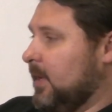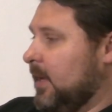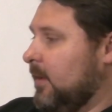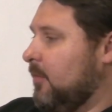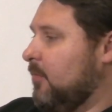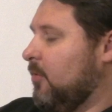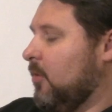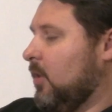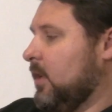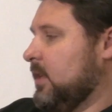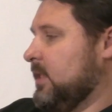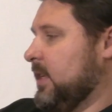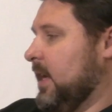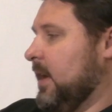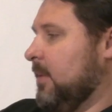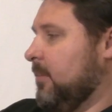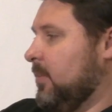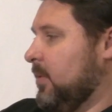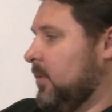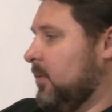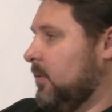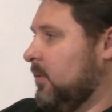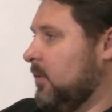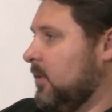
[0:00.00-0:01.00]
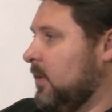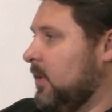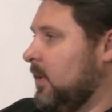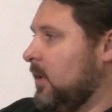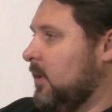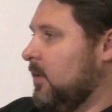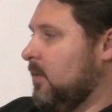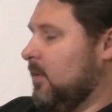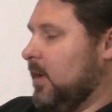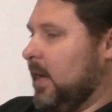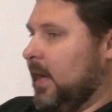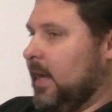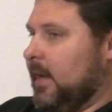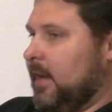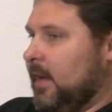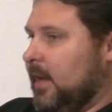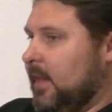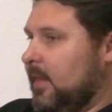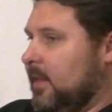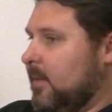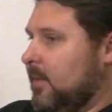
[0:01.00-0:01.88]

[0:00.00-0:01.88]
Like, for example, right in